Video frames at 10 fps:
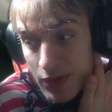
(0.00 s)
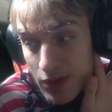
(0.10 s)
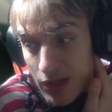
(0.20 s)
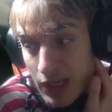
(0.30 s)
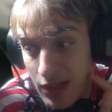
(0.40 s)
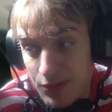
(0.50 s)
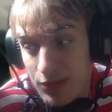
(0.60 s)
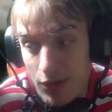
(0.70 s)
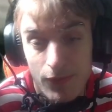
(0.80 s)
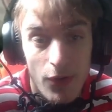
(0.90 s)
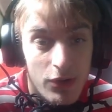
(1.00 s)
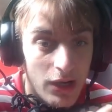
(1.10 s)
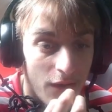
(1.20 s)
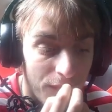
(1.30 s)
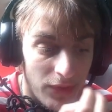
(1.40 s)
the guts would start falling
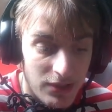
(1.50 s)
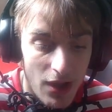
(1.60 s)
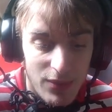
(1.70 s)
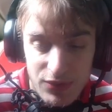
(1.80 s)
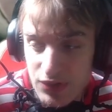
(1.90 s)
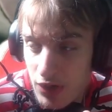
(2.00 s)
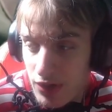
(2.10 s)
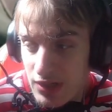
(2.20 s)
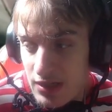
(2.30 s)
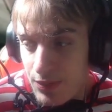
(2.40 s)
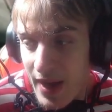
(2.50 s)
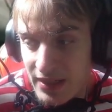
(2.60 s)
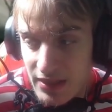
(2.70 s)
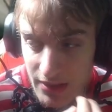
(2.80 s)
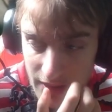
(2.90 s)
off and the zombies would start
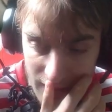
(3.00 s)
suspecting something's